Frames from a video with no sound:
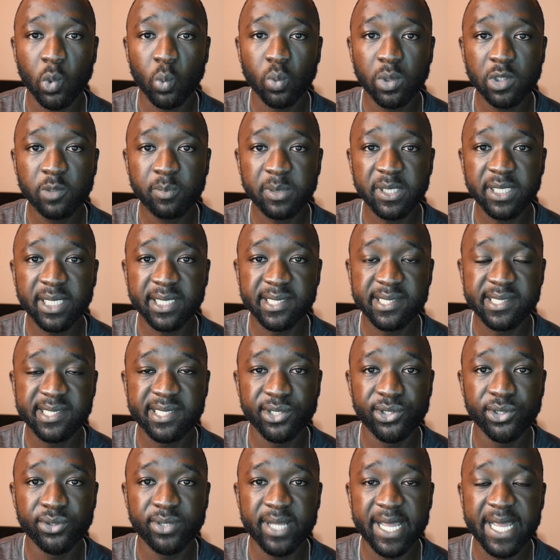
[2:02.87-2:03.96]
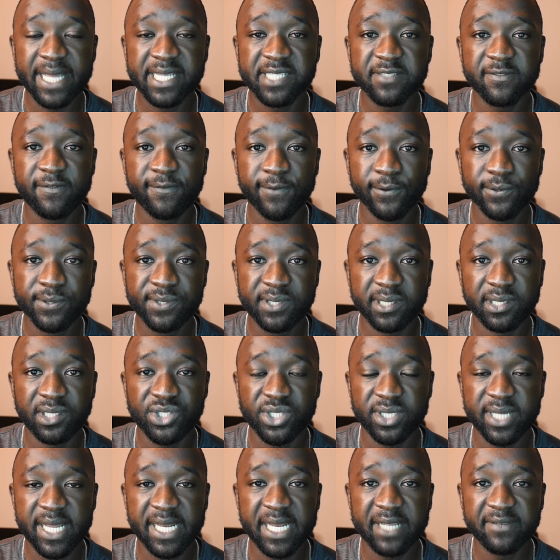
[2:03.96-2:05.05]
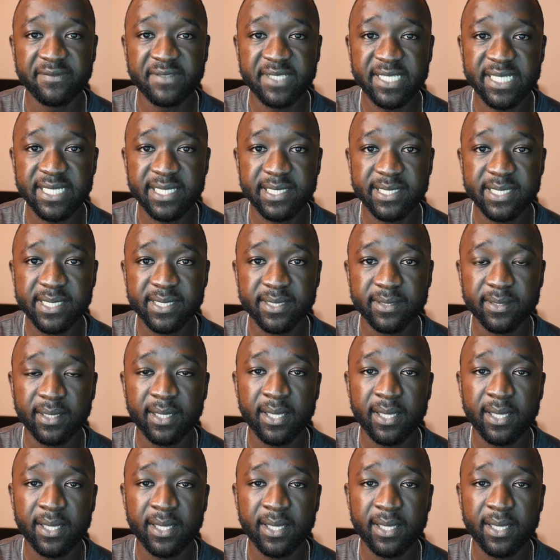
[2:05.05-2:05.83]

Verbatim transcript: will be considered as first edition N F Ts.